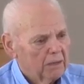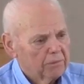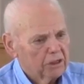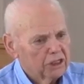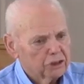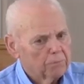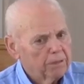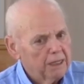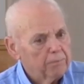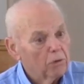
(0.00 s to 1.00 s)
But listen,
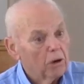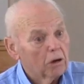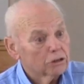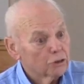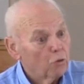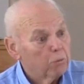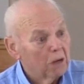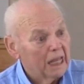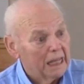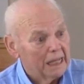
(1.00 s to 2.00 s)
people are so
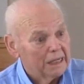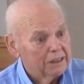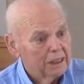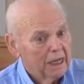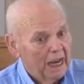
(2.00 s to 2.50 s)
blind,